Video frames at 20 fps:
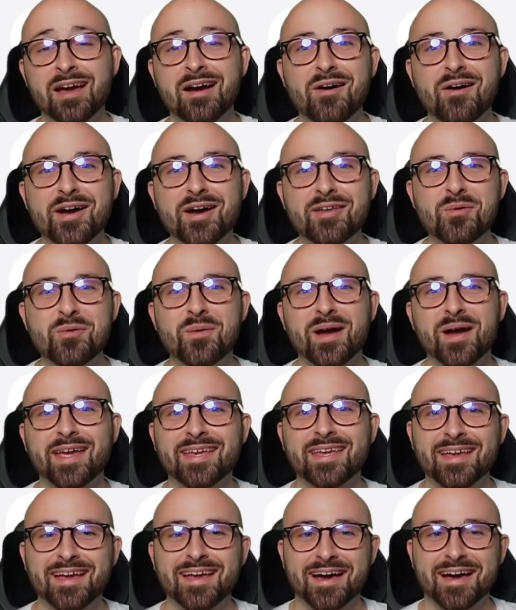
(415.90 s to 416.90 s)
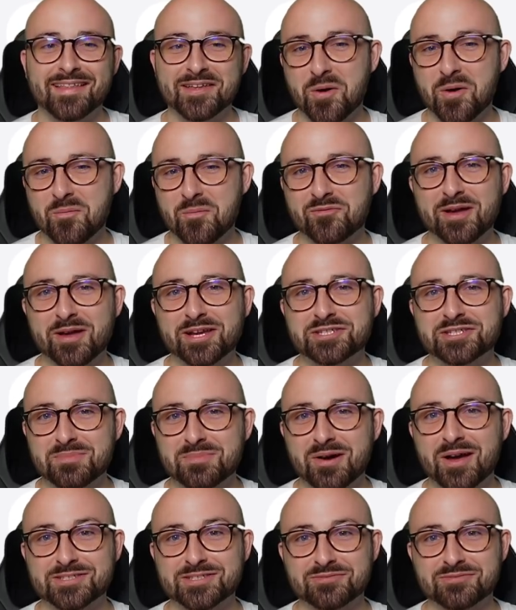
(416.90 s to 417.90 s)
Either way, I think confirmation
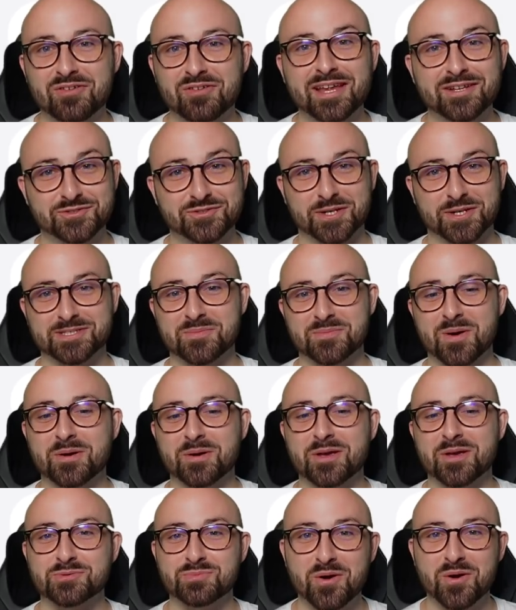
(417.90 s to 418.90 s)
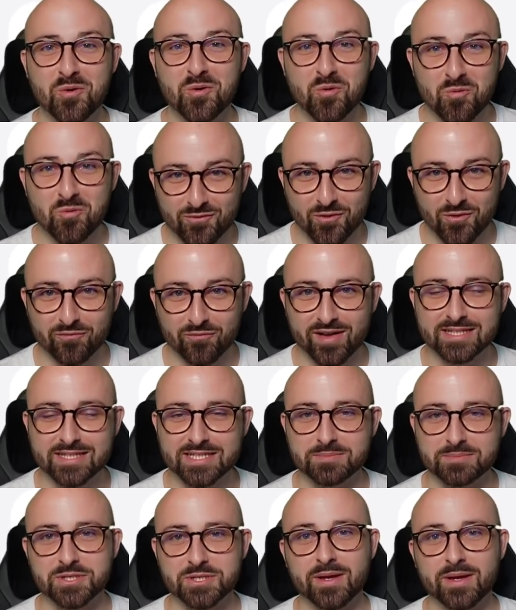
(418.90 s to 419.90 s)
bias is a really interesting one because we all fall
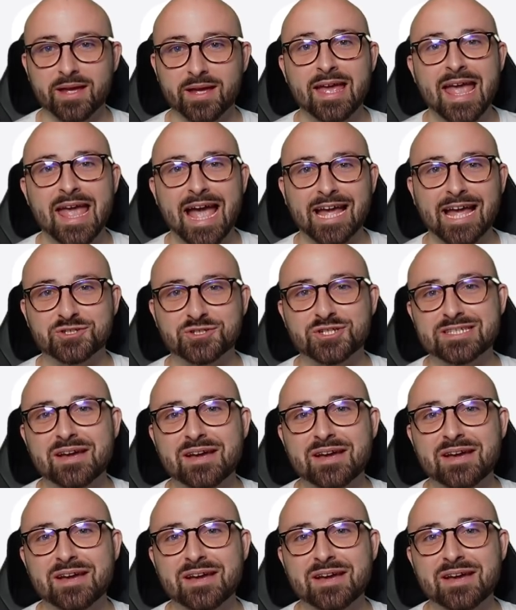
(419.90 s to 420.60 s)
victim to it, and you should